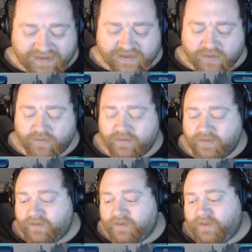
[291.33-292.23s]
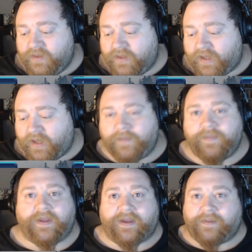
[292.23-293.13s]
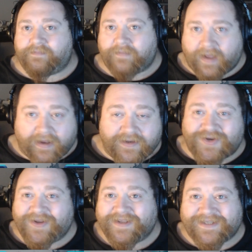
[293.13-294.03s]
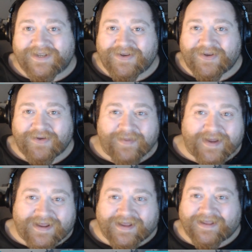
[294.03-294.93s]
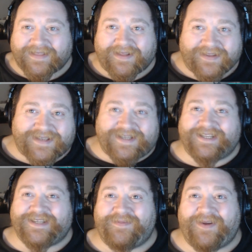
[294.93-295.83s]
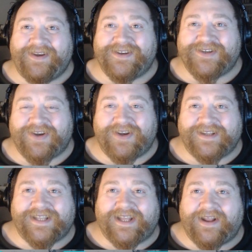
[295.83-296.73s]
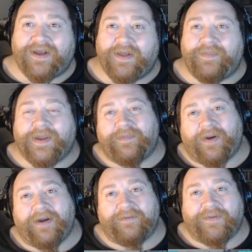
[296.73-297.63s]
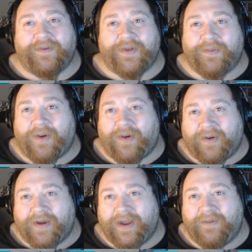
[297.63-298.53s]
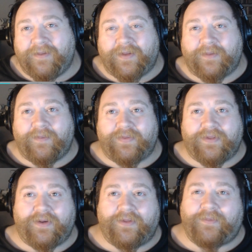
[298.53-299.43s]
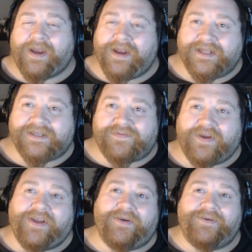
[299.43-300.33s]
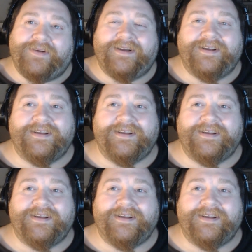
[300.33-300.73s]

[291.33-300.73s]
So, I I enjoy seeing your big Catholicism on your shirt. Is that a big part of who you are and like what the writing is for you?